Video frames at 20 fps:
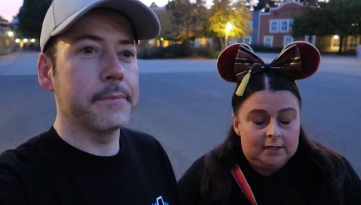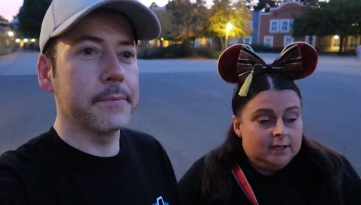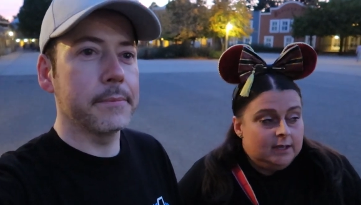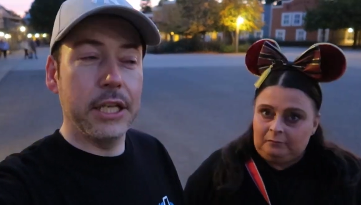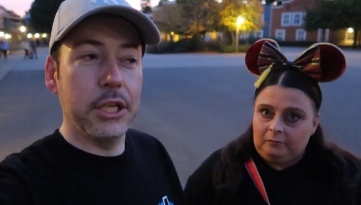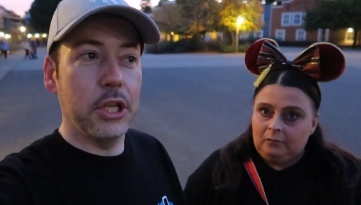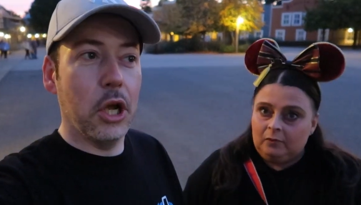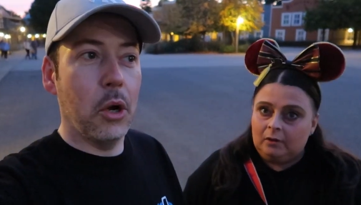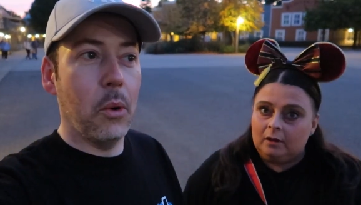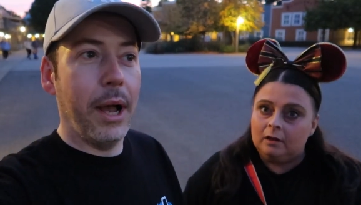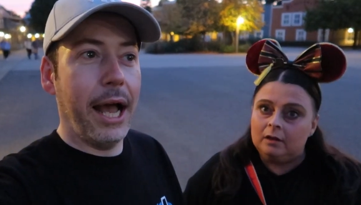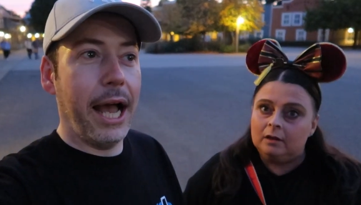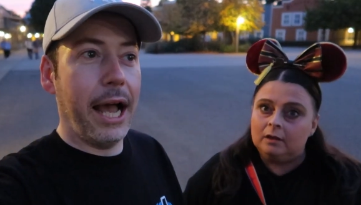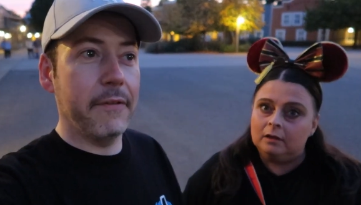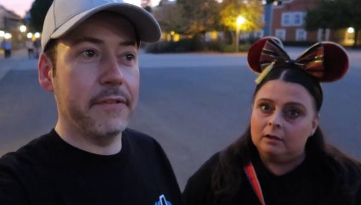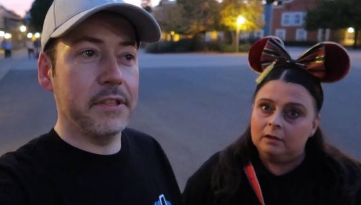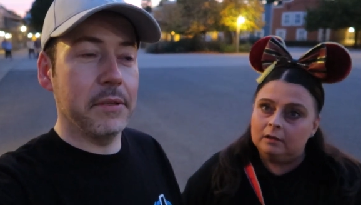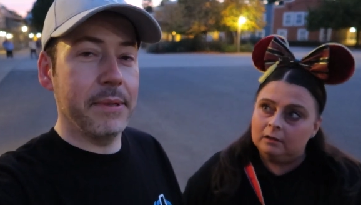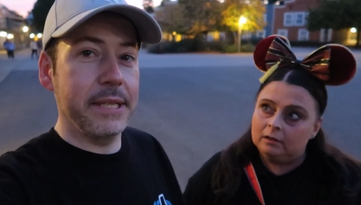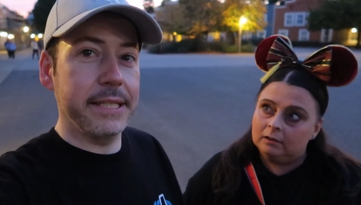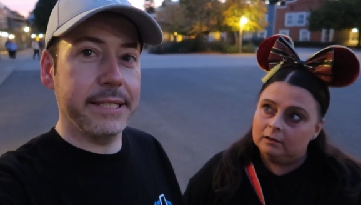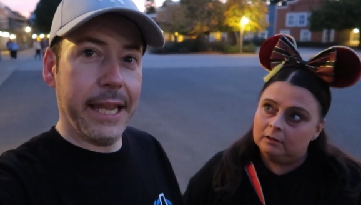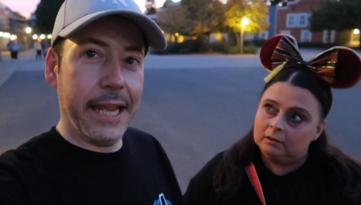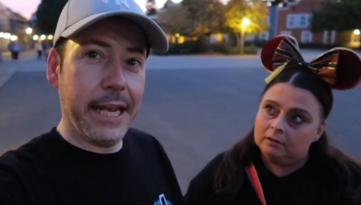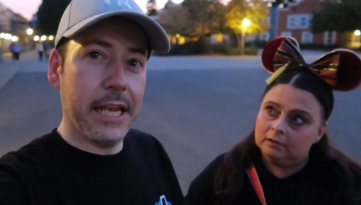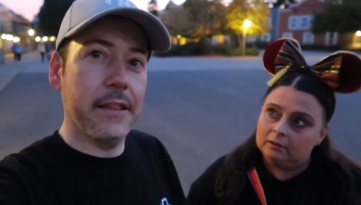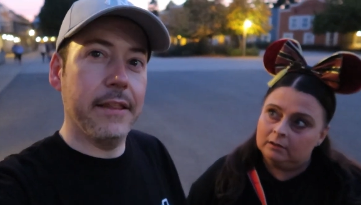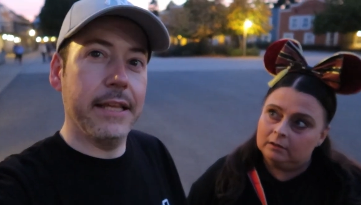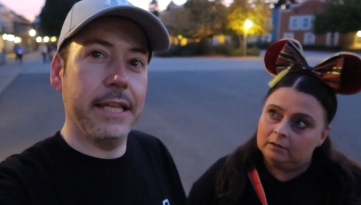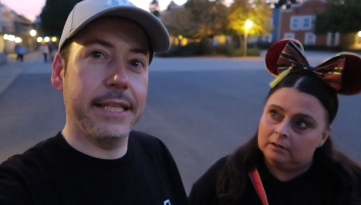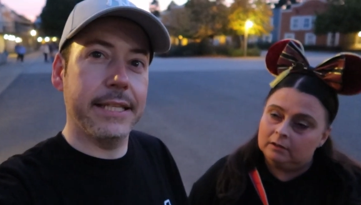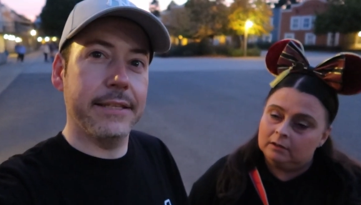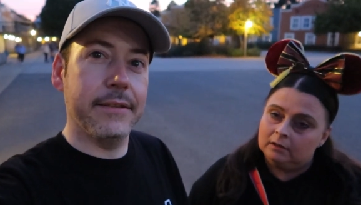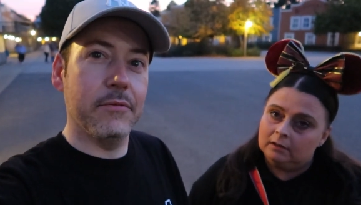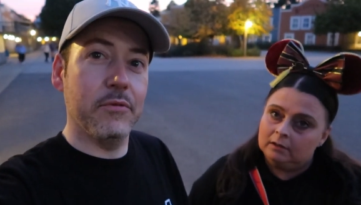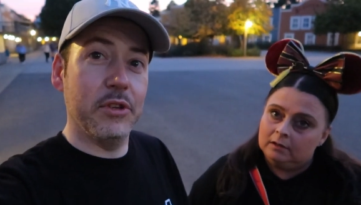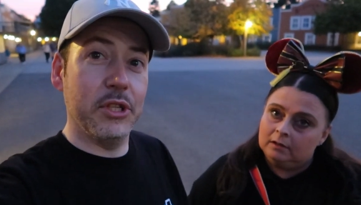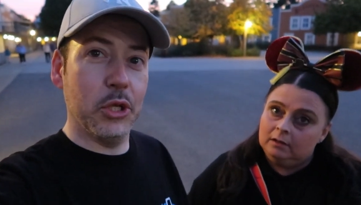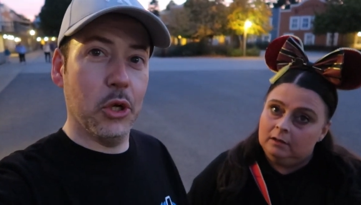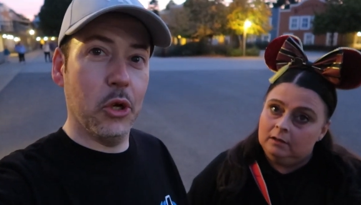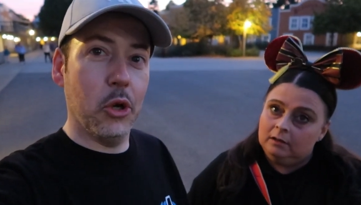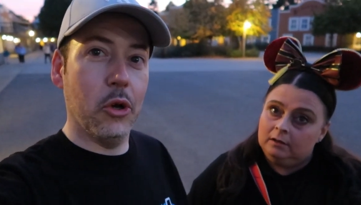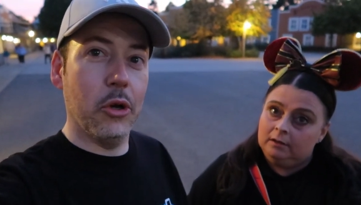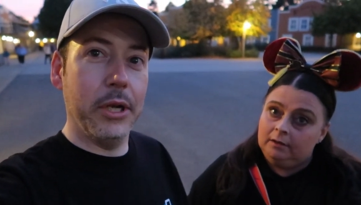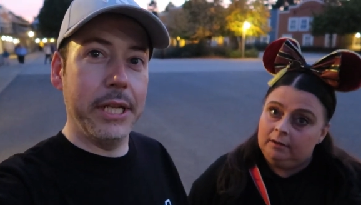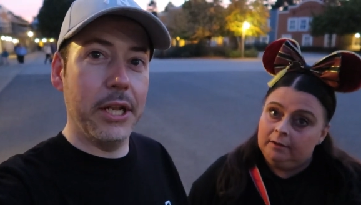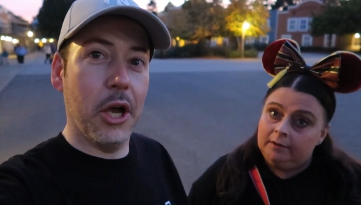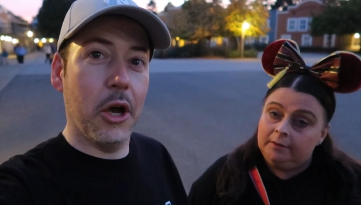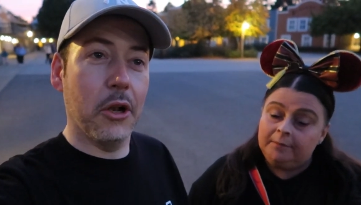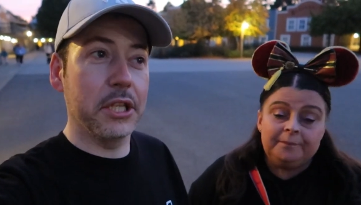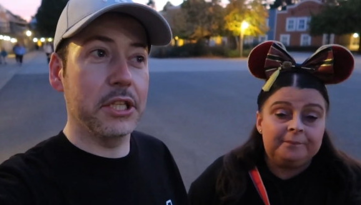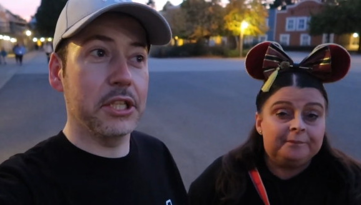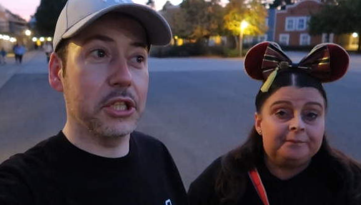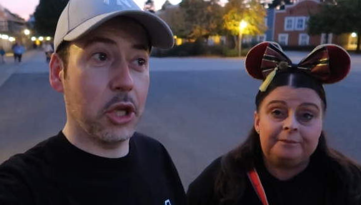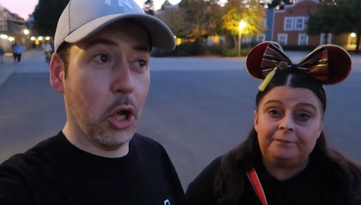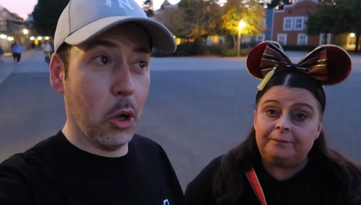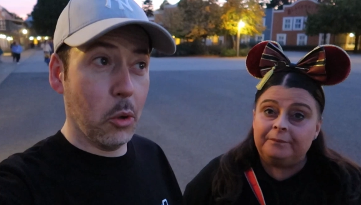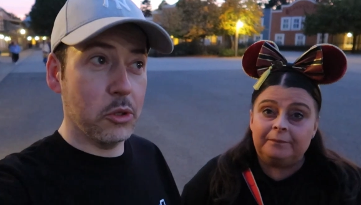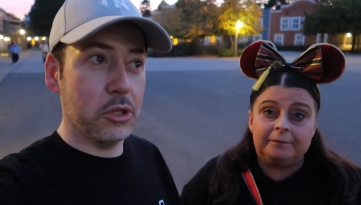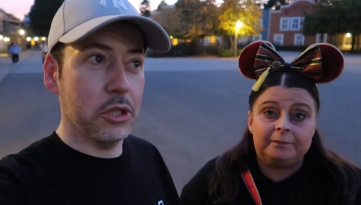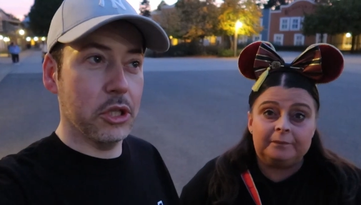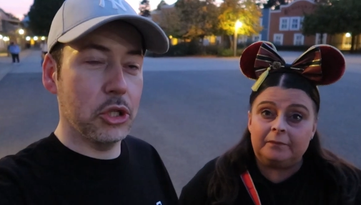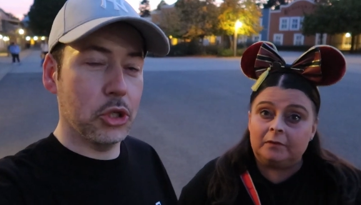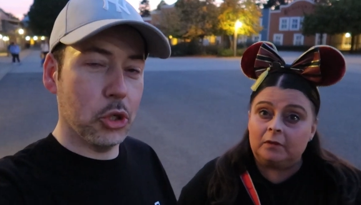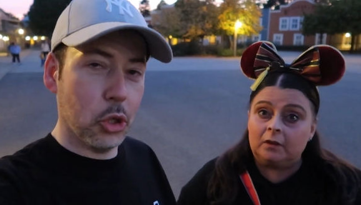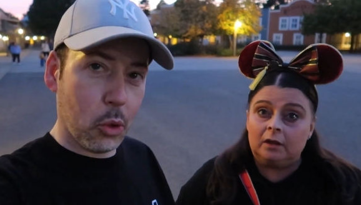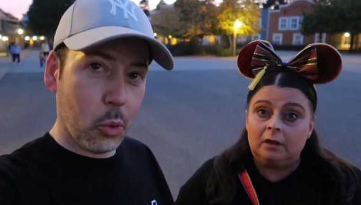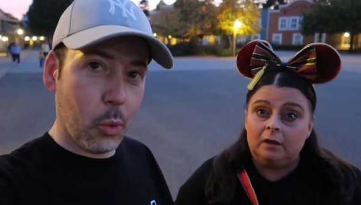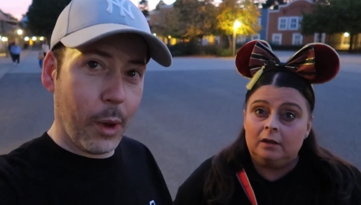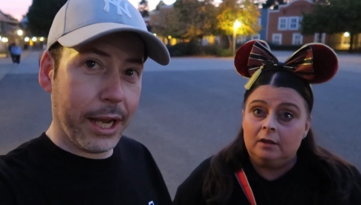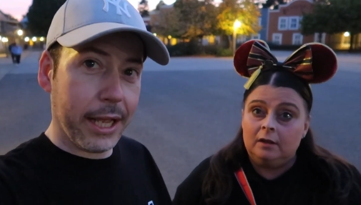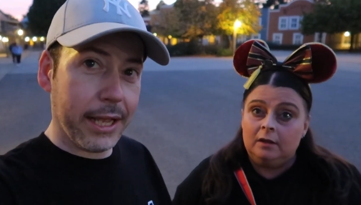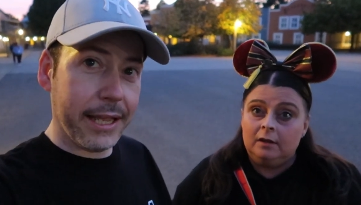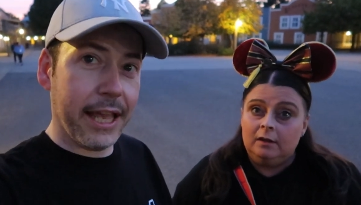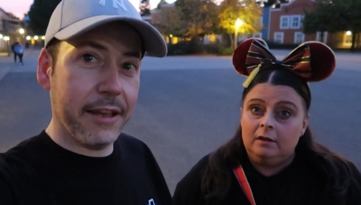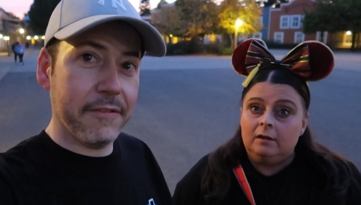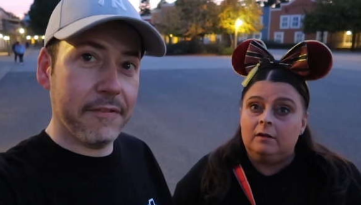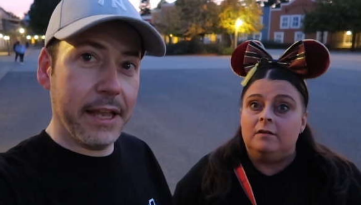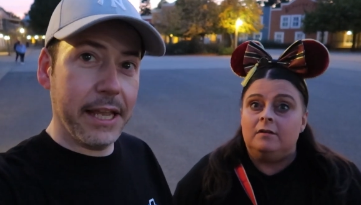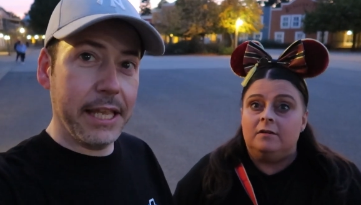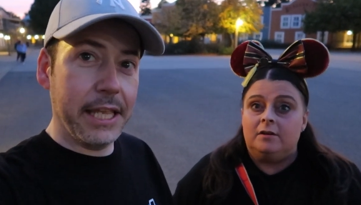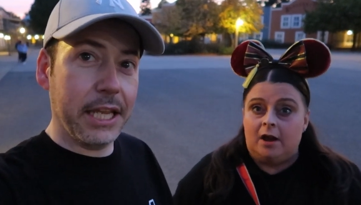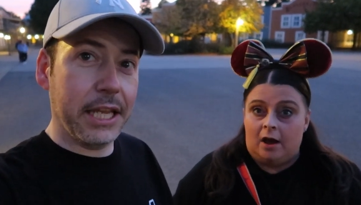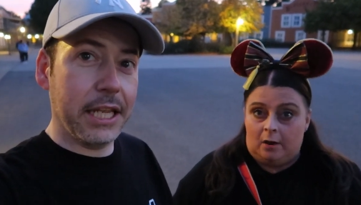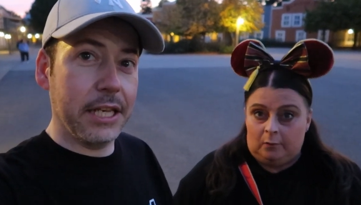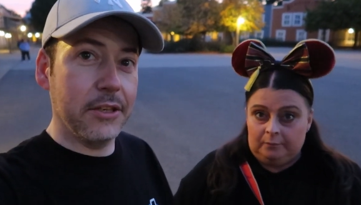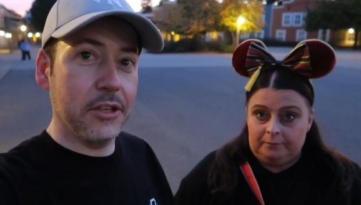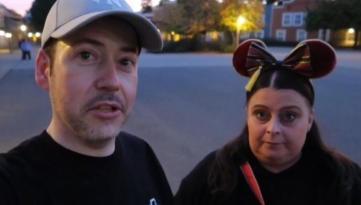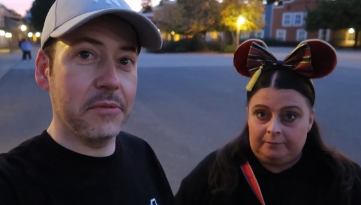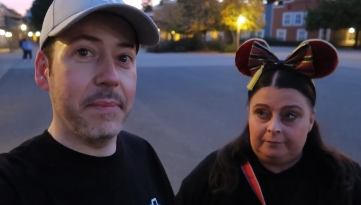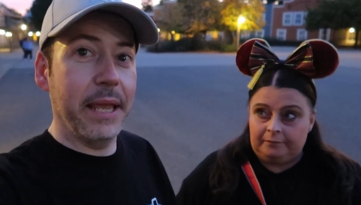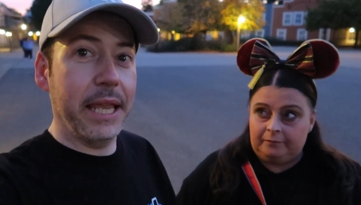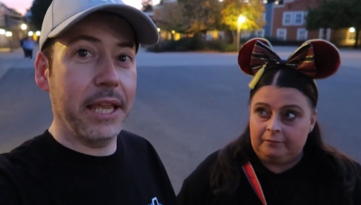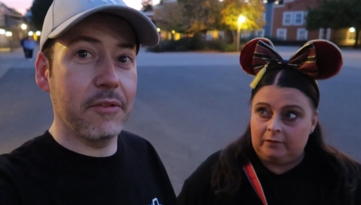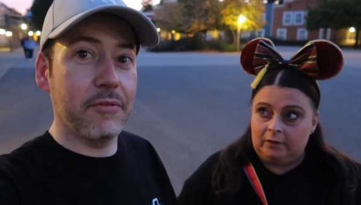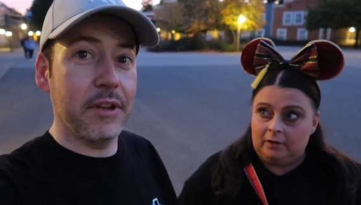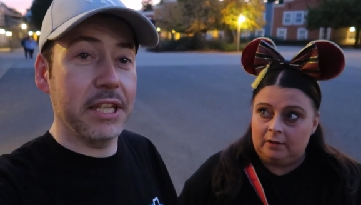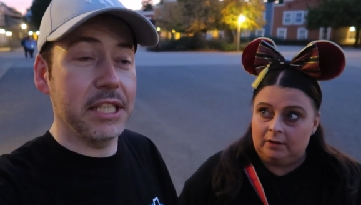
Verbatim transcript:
Speaker 1: Yeah. You don't have to be staying at this resort in order to go to the Chuck Wagon Cafe. You can just make a